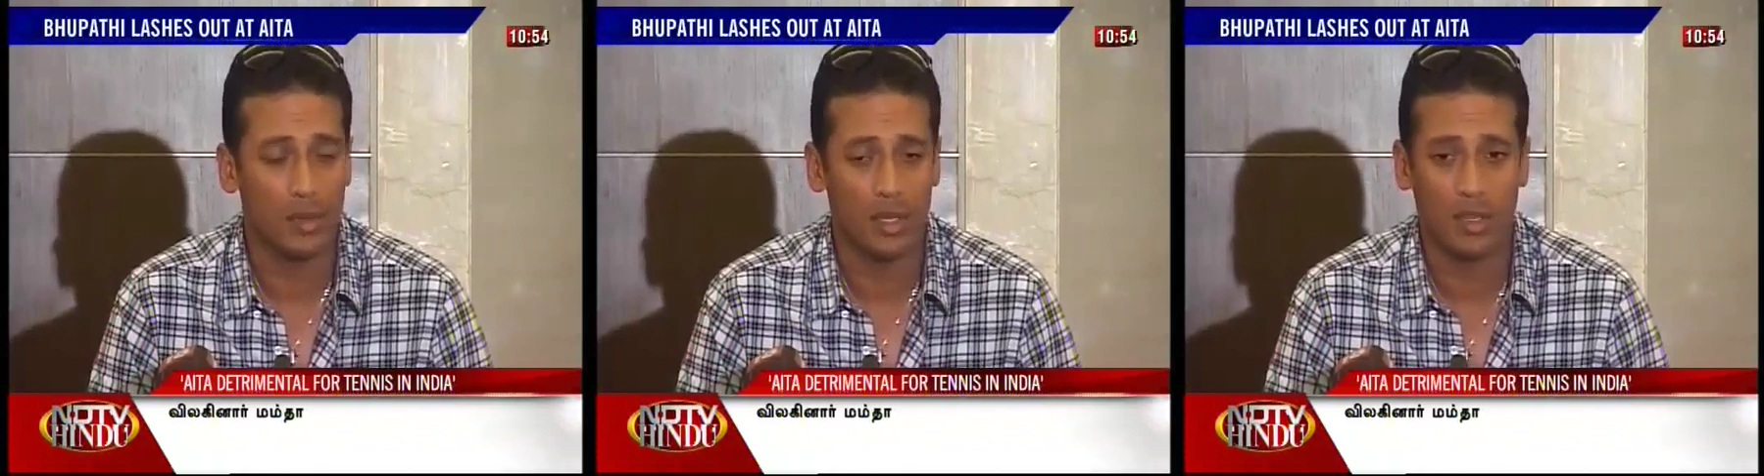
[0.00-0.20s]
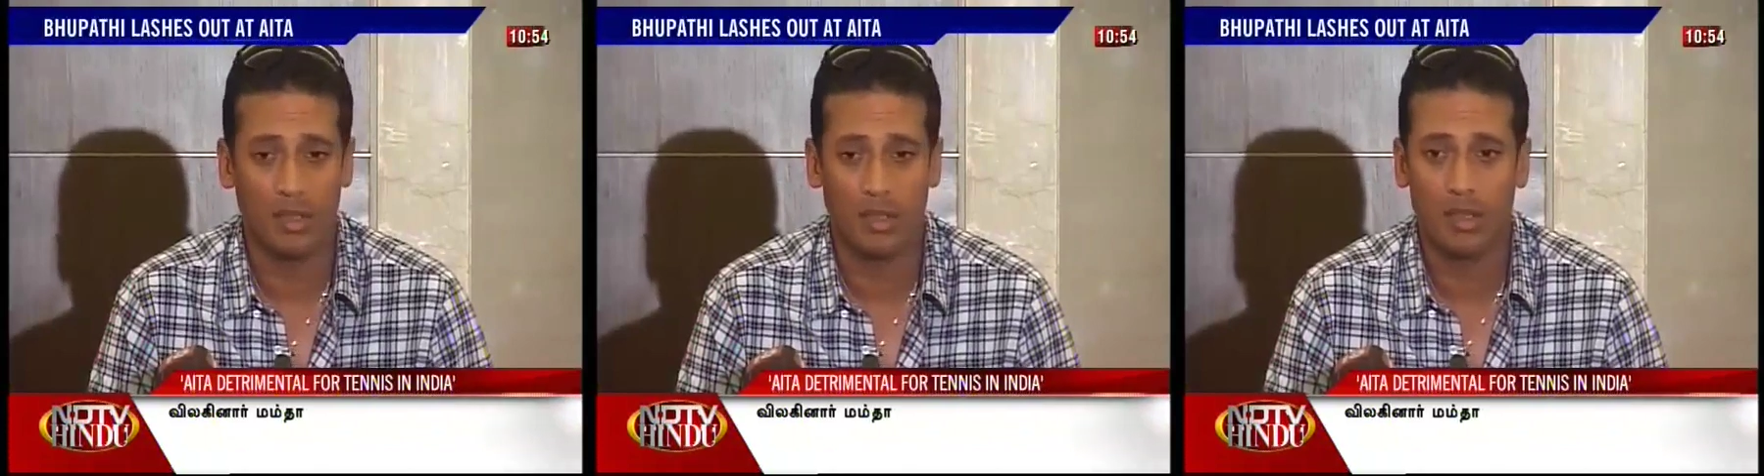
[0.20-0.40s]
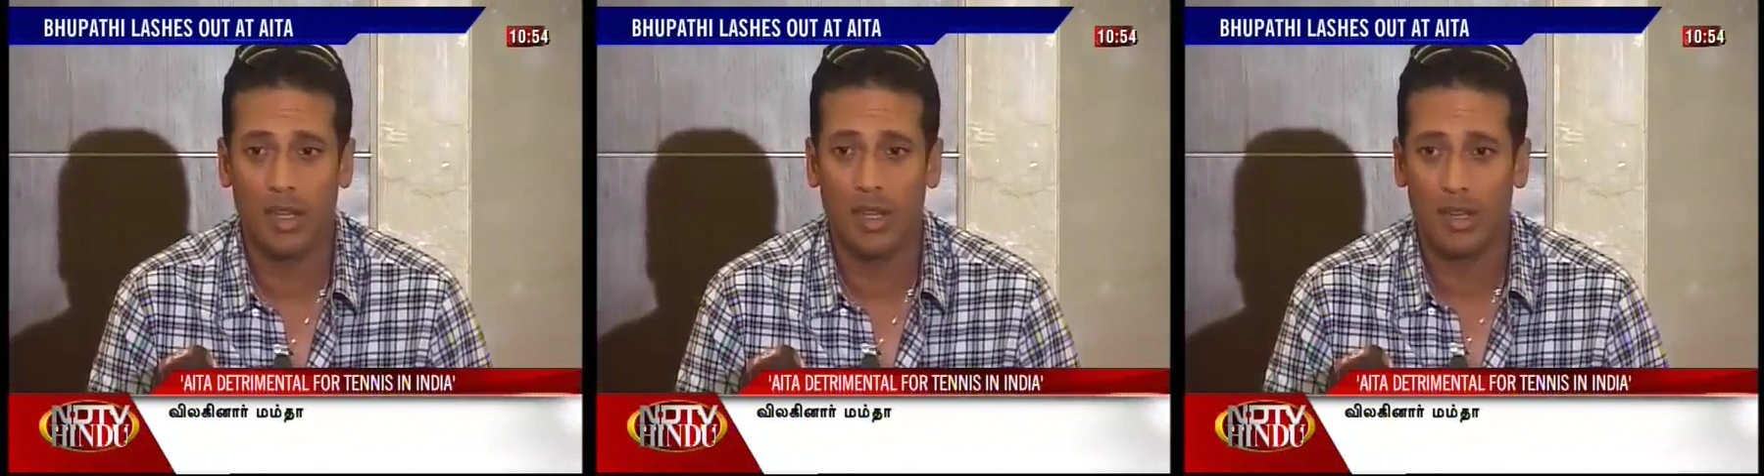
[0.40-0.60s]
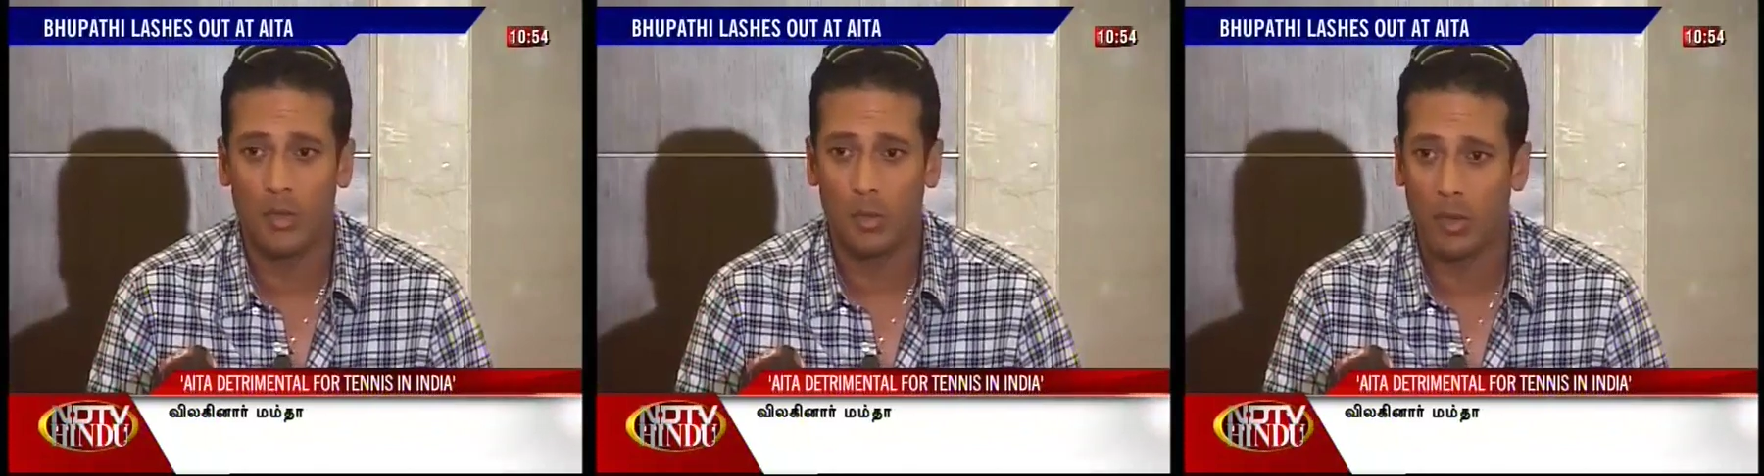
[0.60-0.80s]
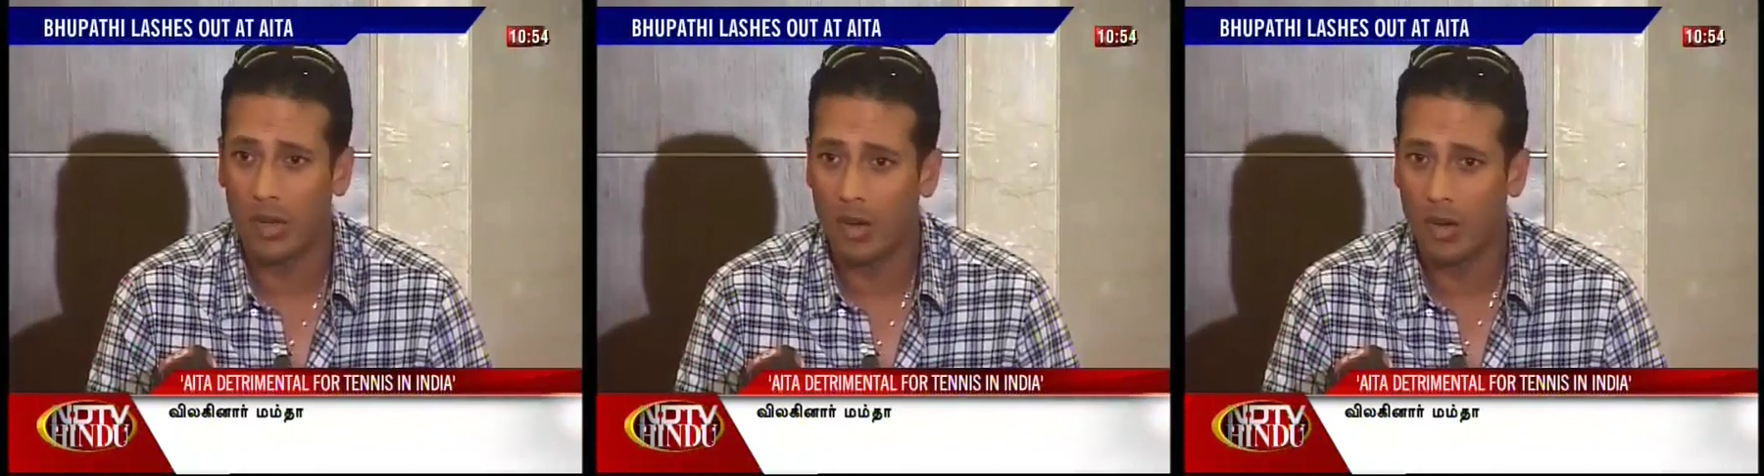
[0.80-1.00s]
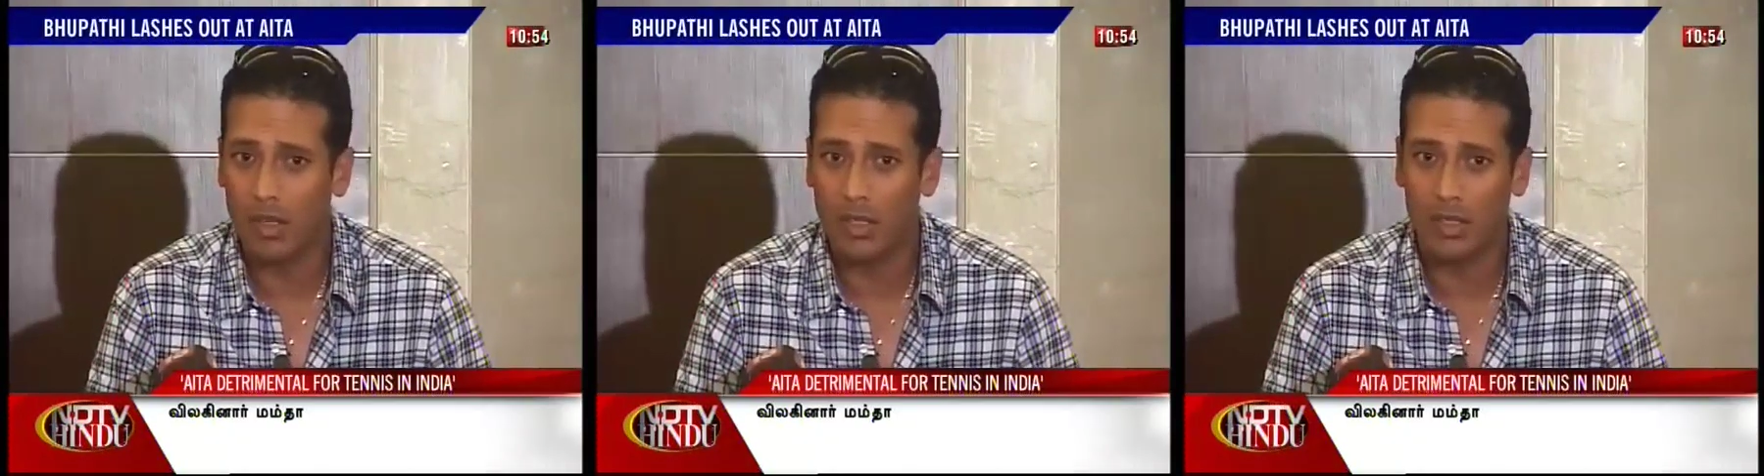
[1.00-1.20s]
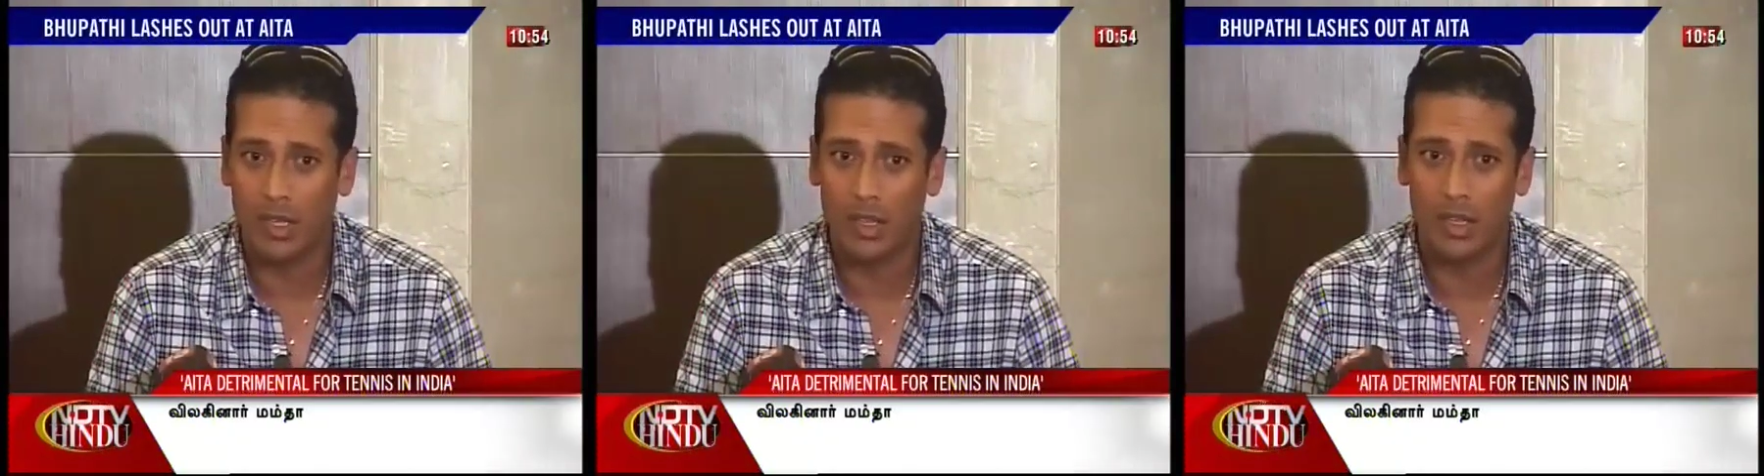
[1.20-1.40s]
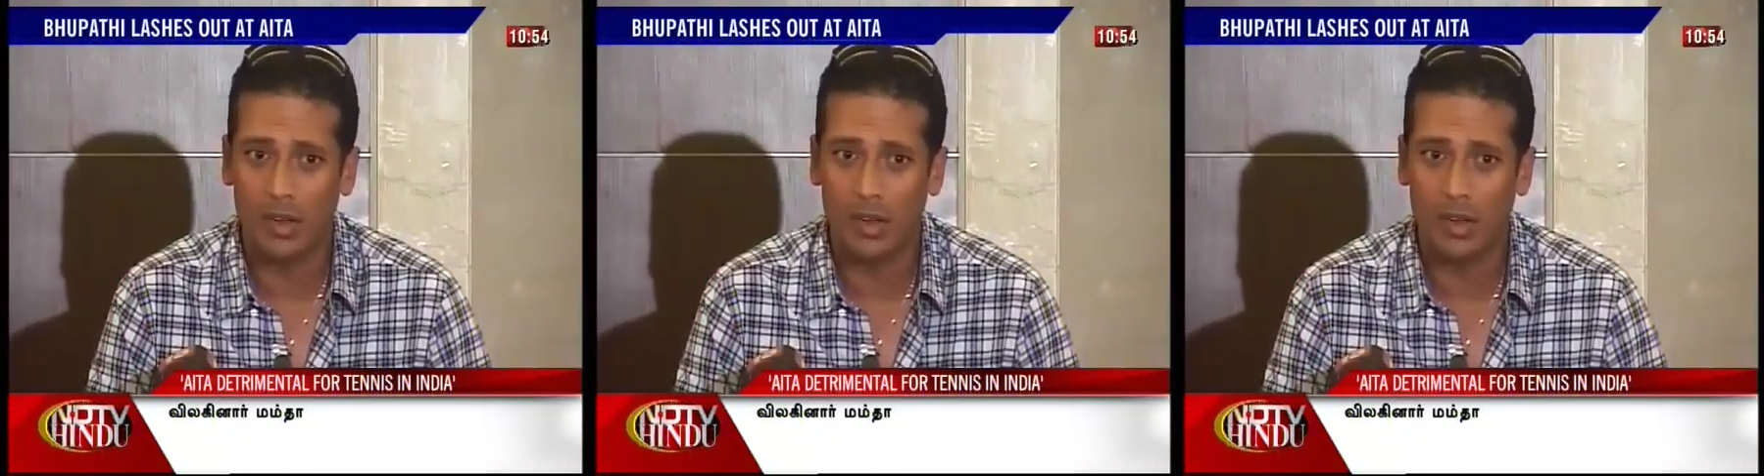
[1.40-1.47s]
I mean, to be honest,